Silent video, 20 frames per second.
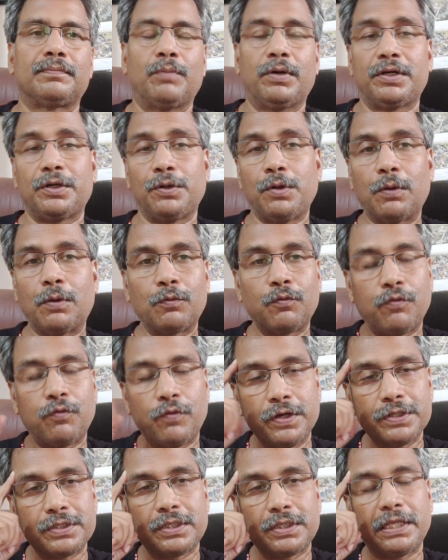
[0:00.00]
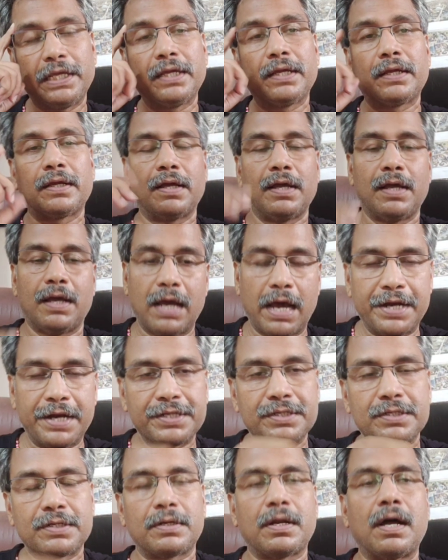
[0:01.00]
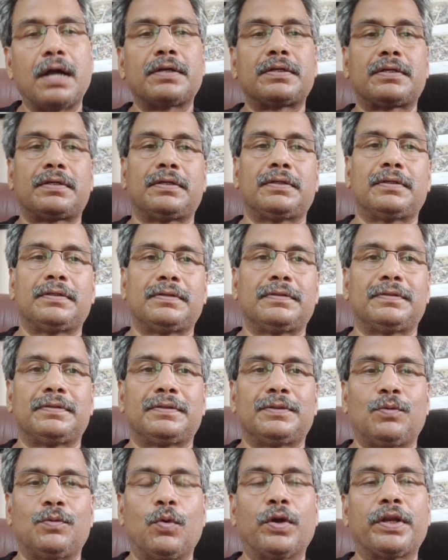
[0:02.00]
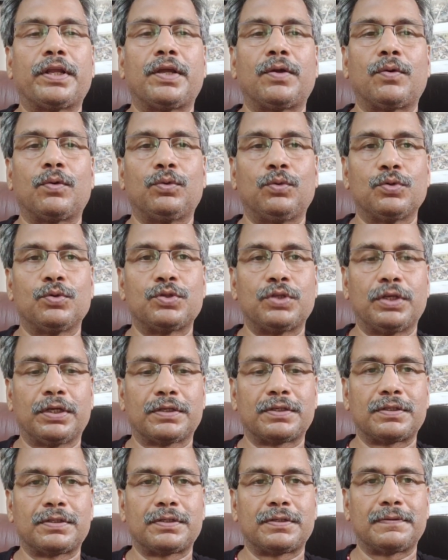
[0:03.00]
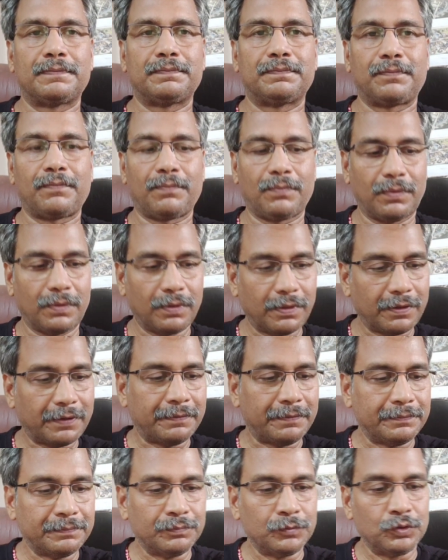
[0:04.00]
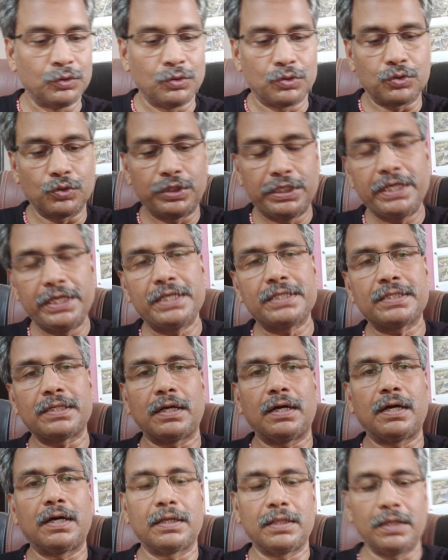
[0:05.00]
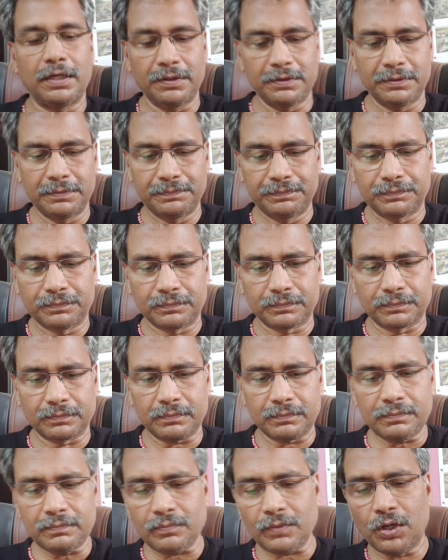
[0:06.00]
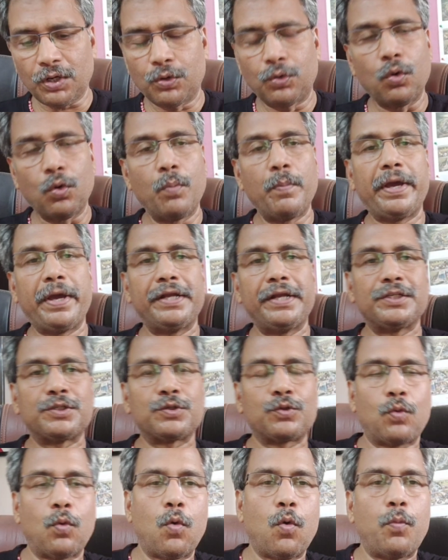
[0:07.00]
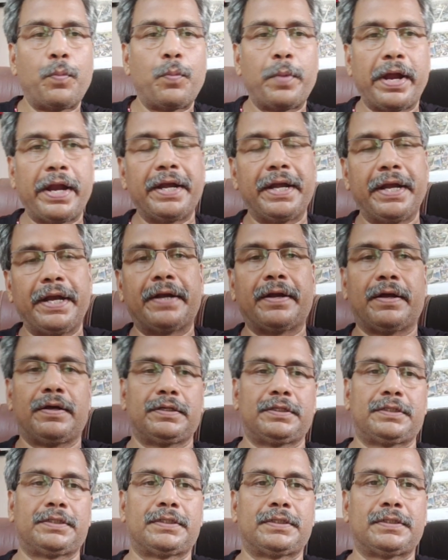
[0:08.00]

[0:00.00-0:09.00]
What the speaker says: But you have to first think and start working on those things. So these are the domain scope and data.